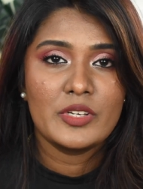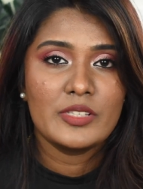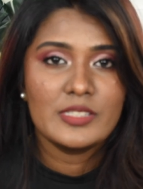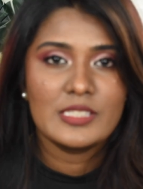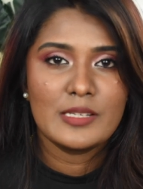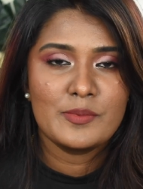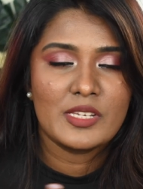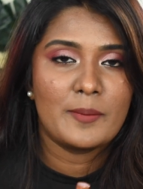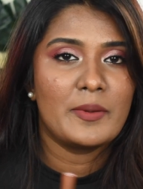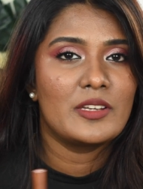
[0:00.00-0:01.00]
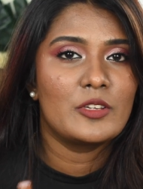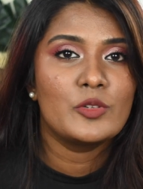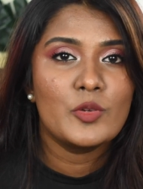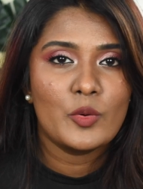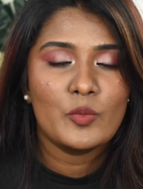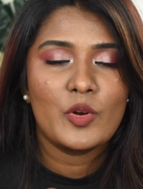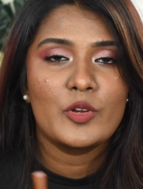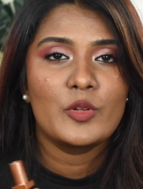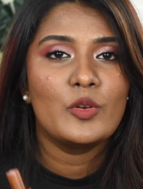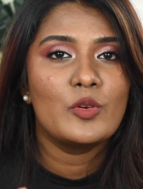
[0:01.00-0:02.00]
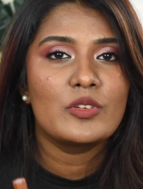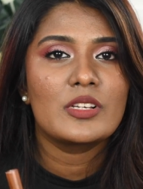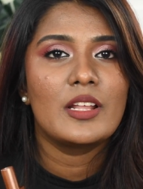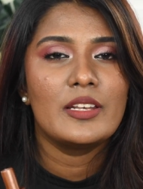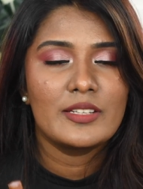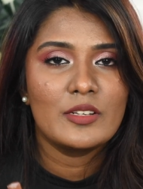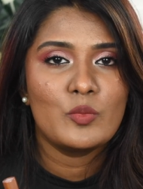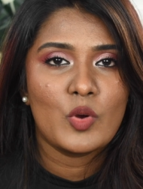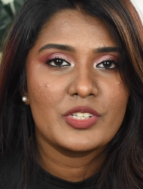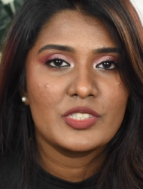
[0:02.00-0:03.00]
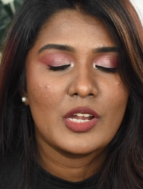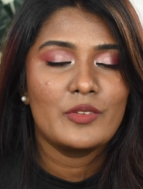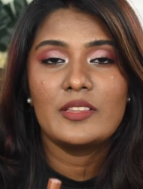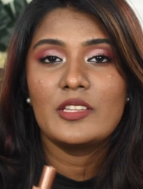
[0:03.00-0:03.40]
wear this lipstick but you don't want to look a little washed out,